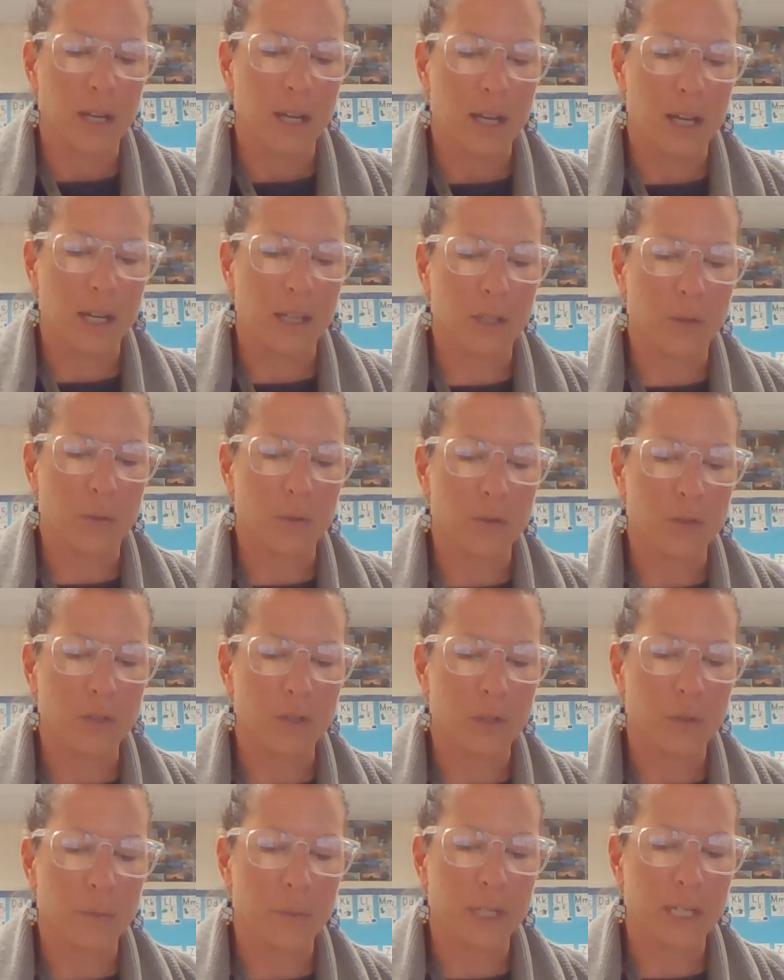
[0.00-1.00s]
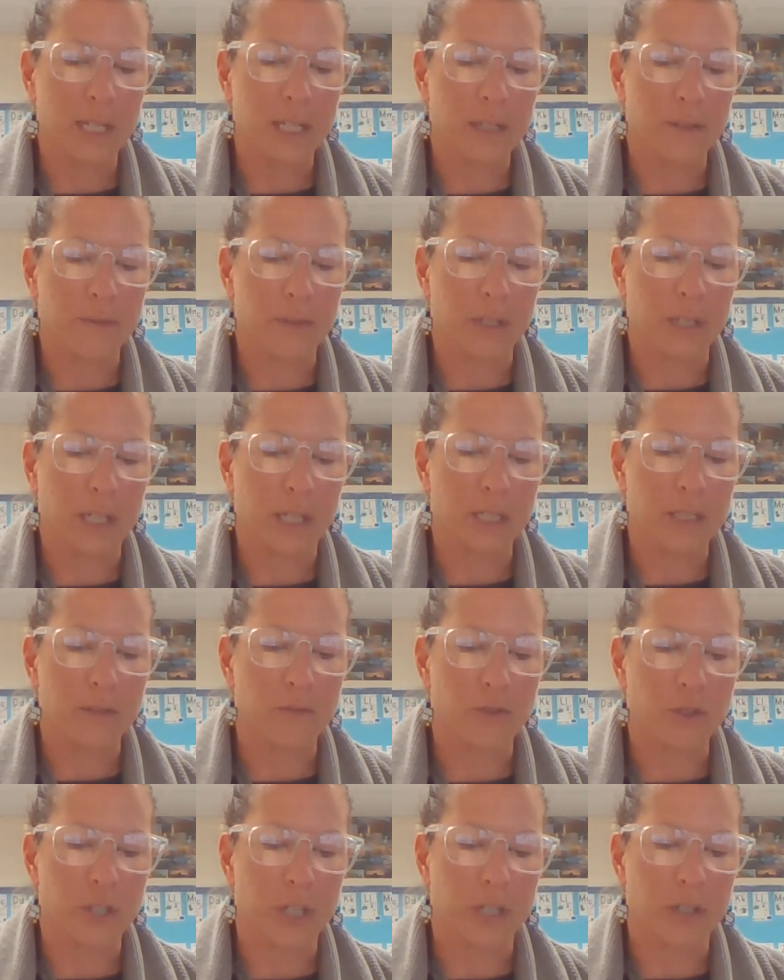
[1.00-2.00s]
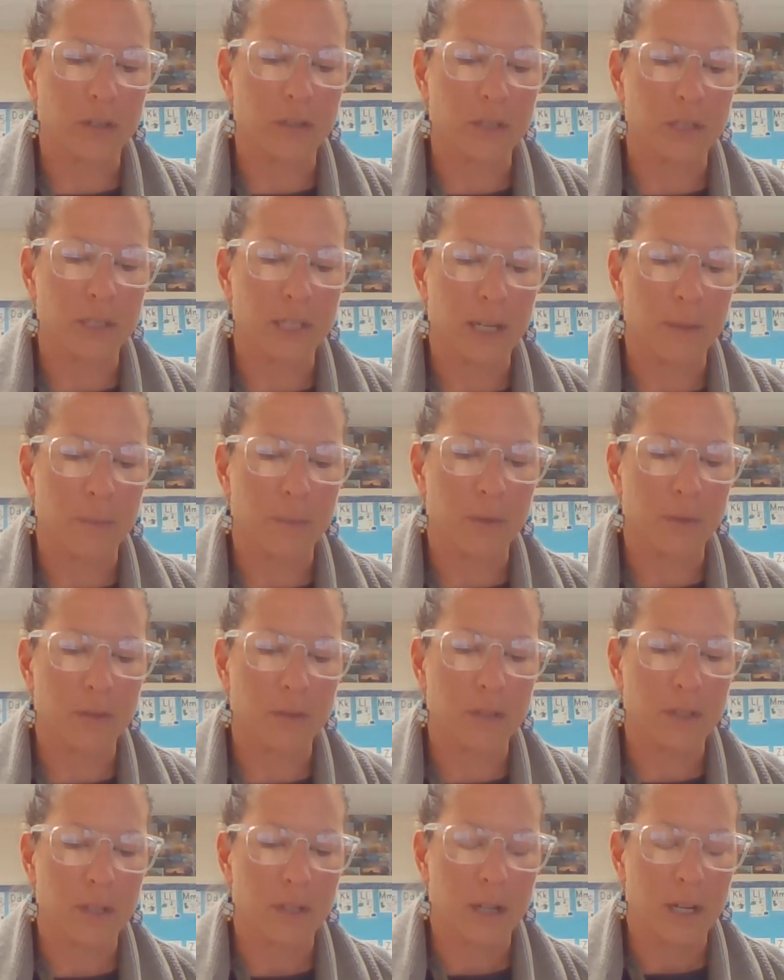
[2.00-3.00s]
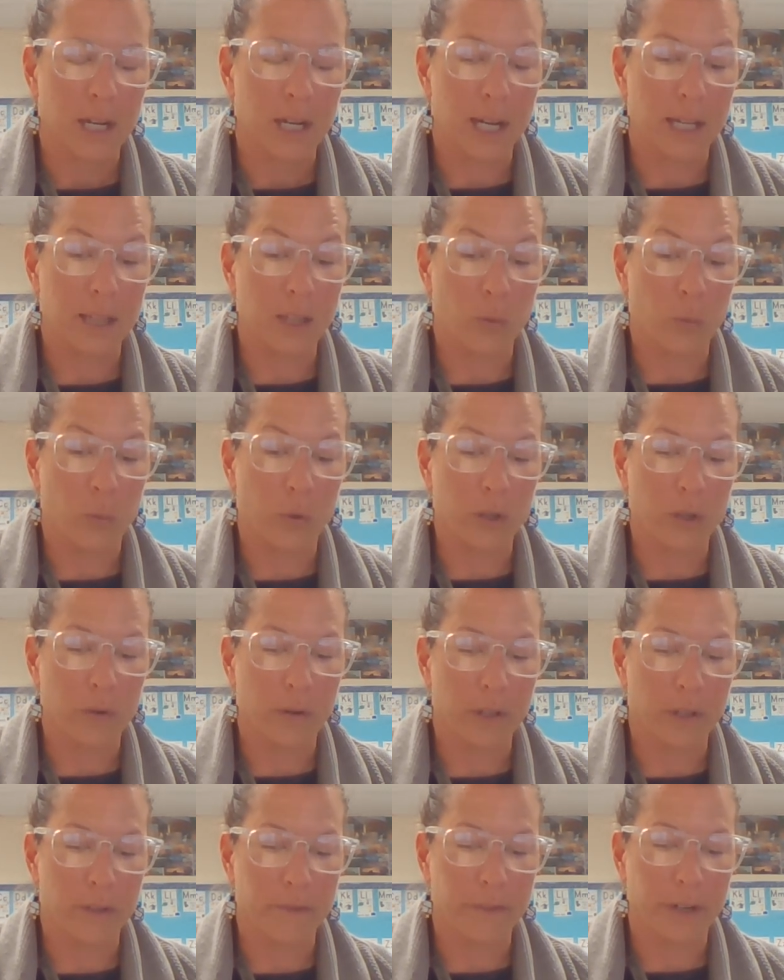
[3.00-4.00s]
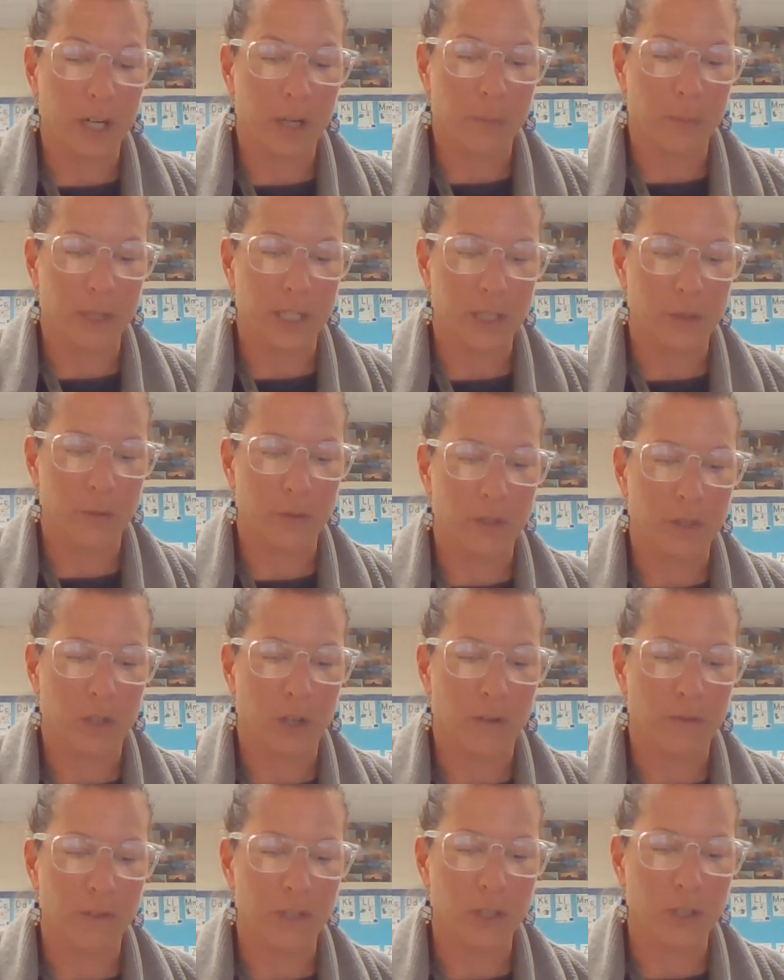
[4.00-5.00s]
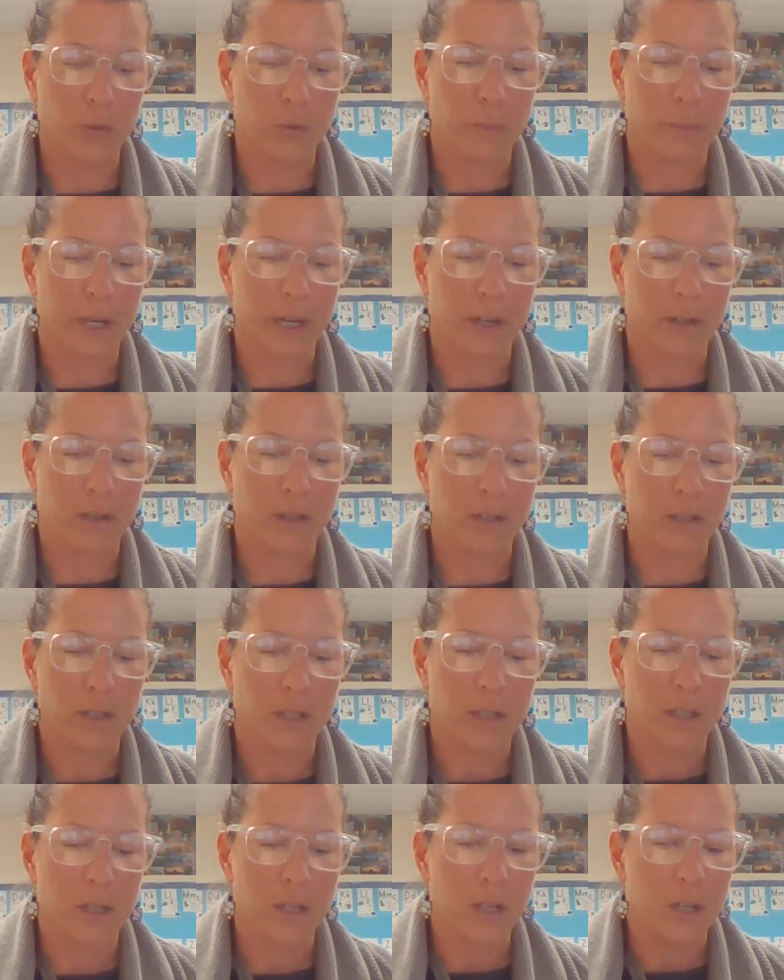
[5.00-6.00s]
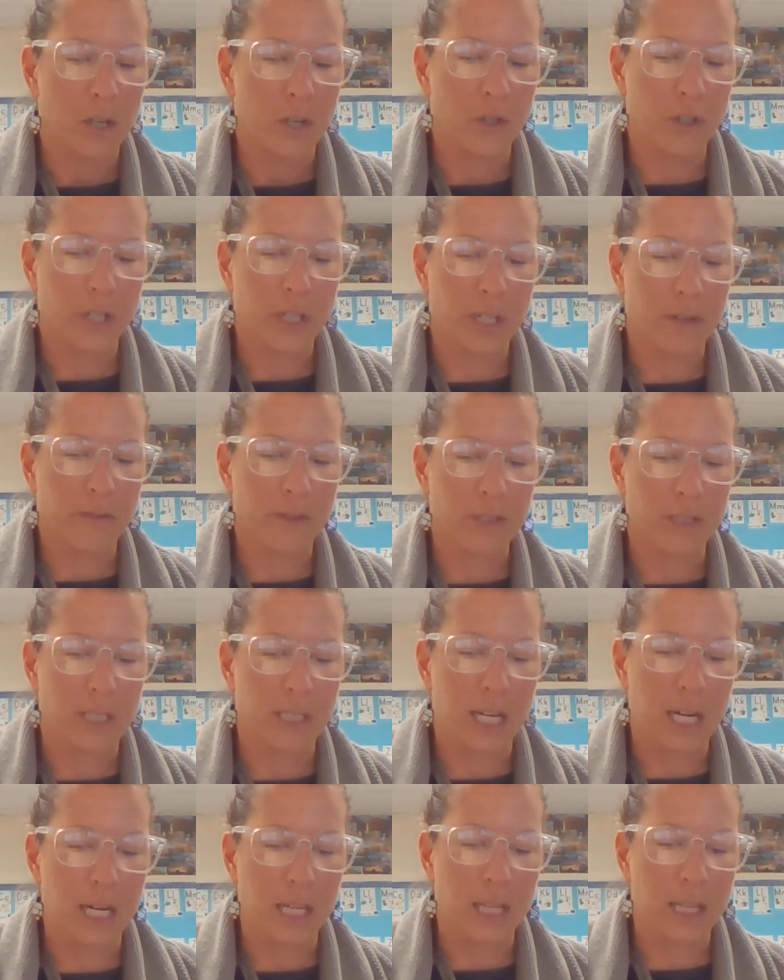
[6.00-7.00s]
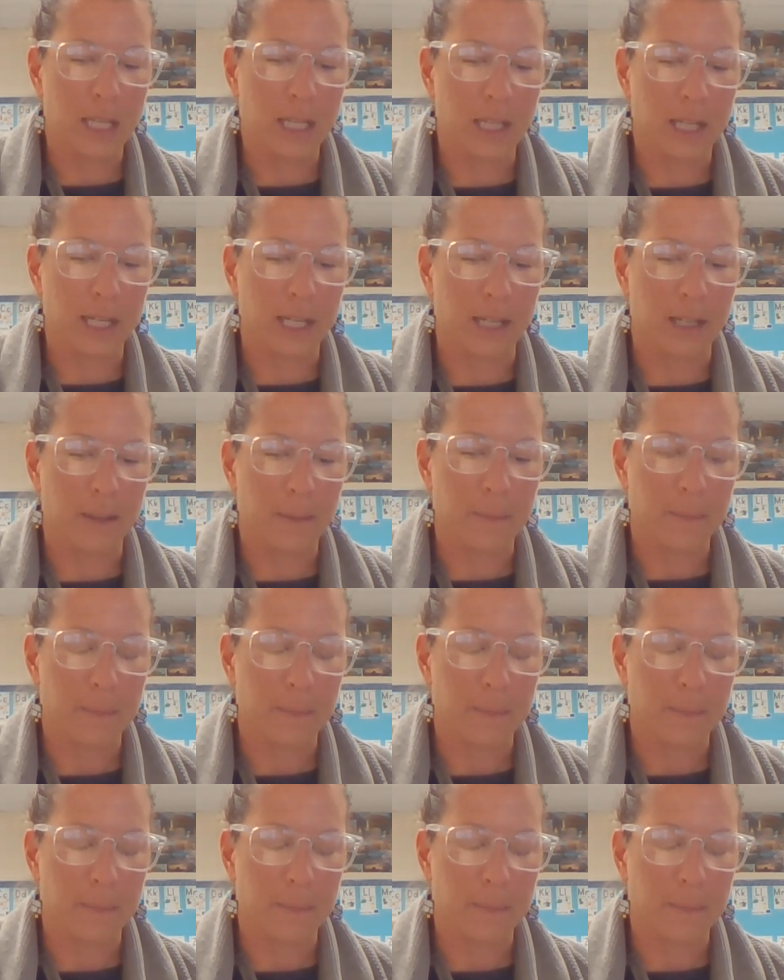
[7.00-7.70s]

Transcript: And there were so many different kinds of chairs and tables, and the wood around the fireplace was carved into a pattern. She'd never seen anything like it.